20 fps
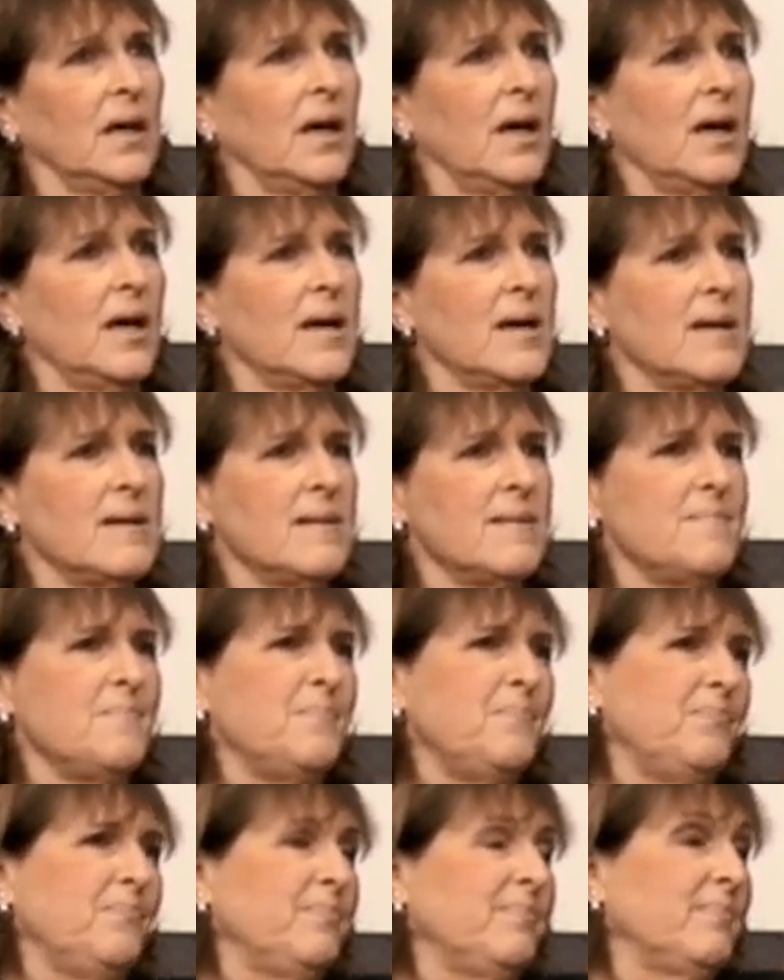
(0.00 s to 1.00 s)

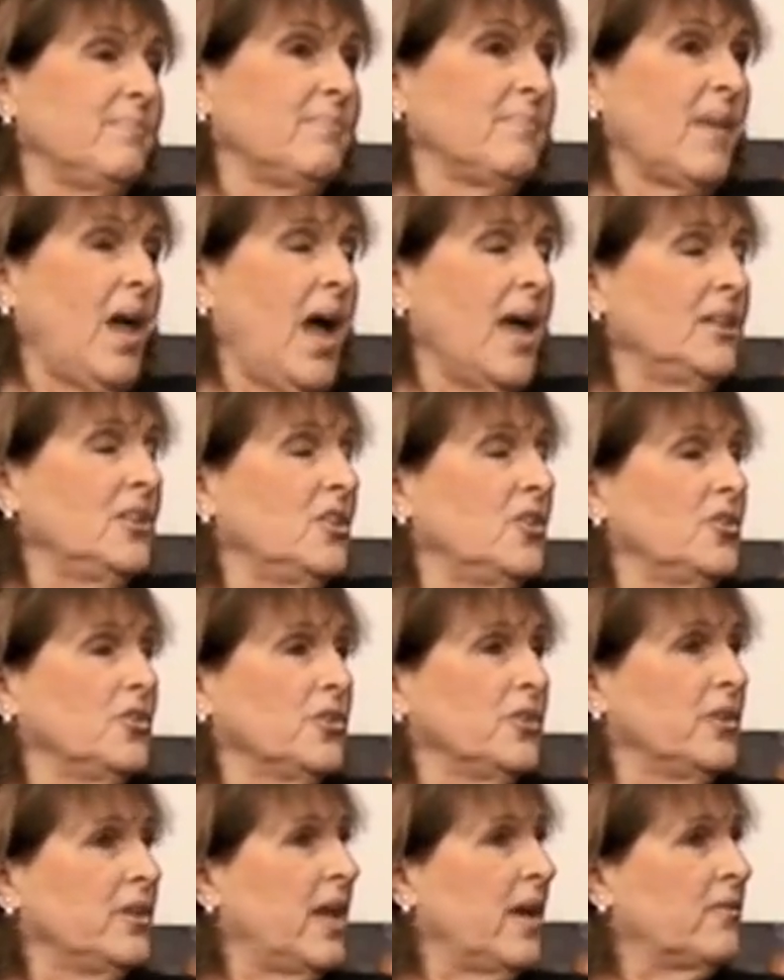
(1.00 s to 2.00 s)
I
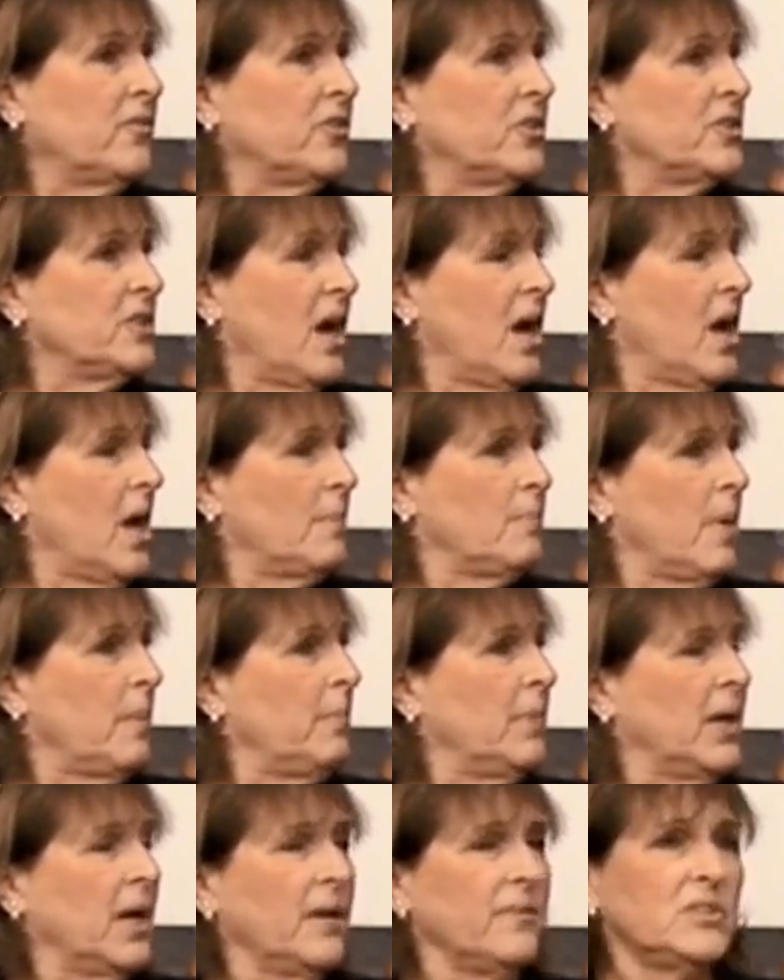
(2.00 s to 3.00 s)
learn every time. I
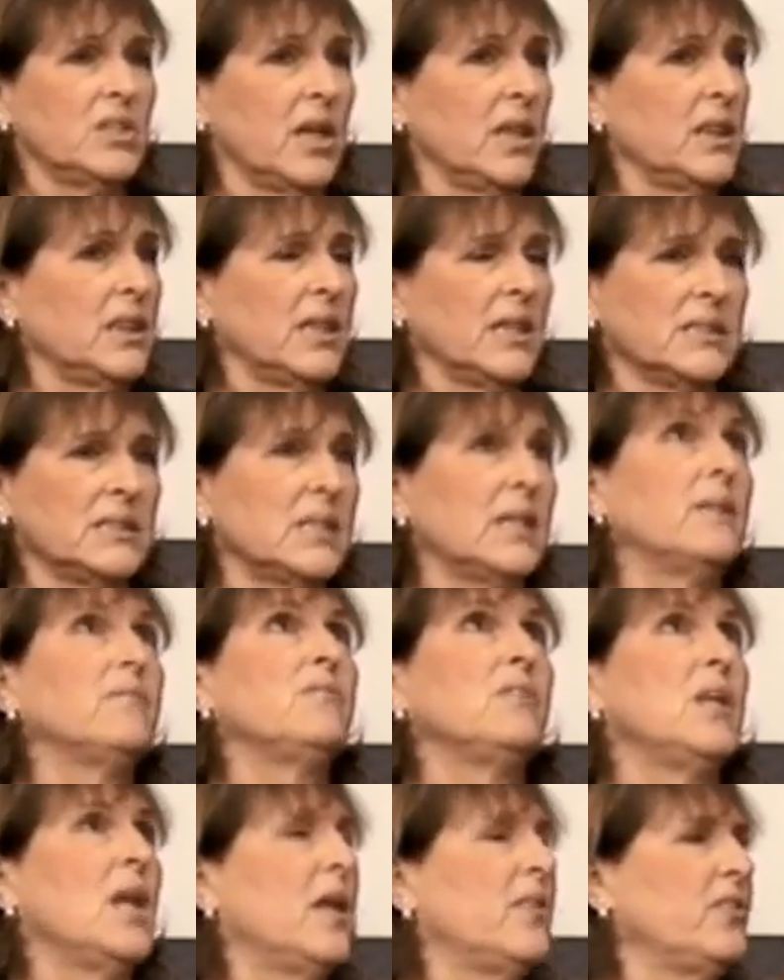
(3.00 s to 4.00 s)
mean, I've done things that have
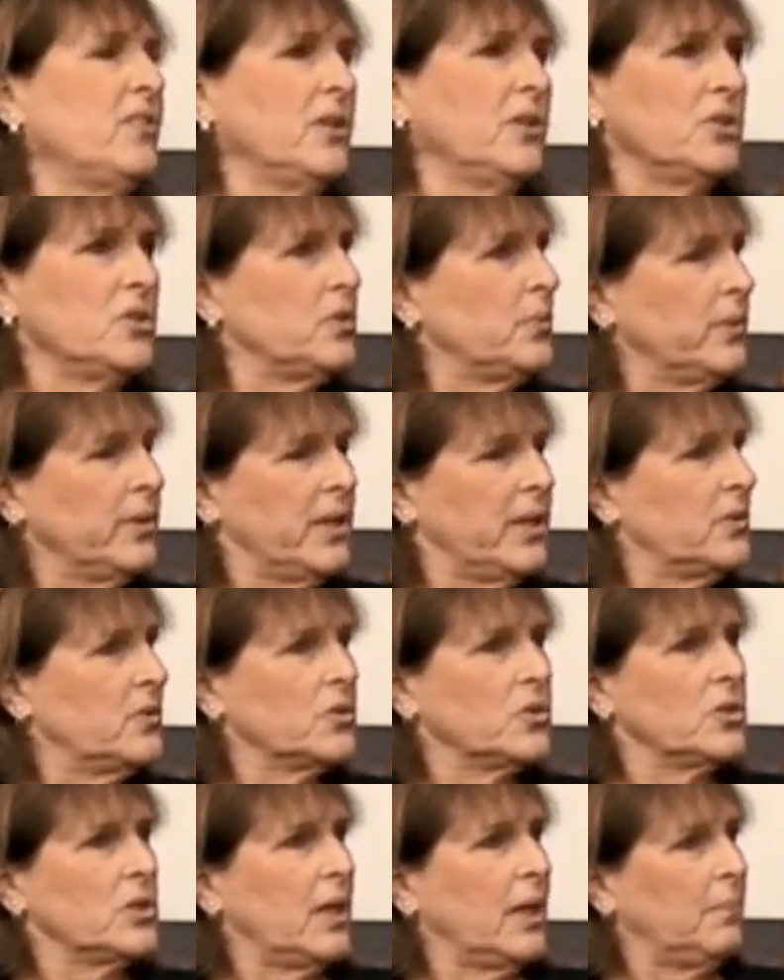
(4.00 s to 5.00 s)
nothing to do with
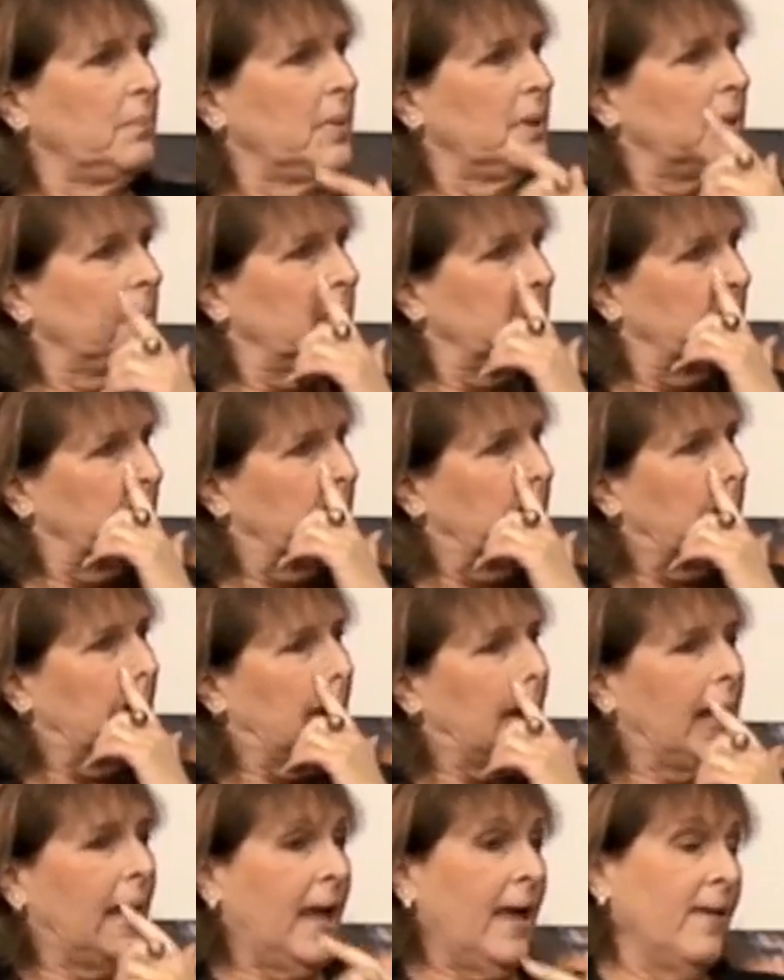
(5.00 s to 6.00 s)
entertainment,
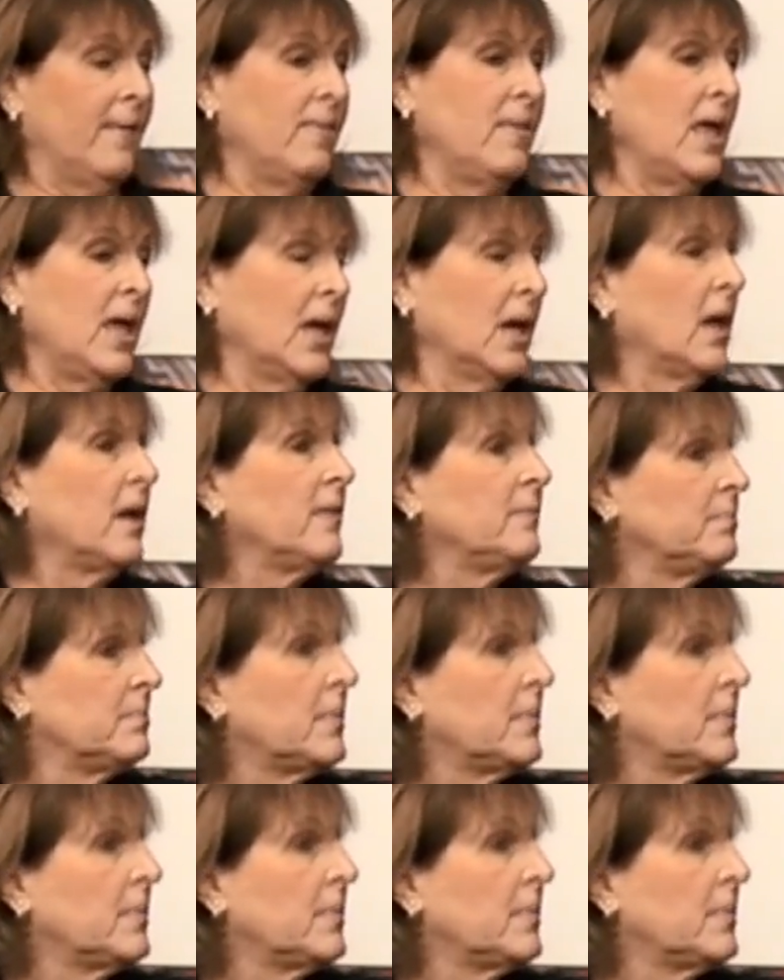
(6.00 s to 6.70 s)
and then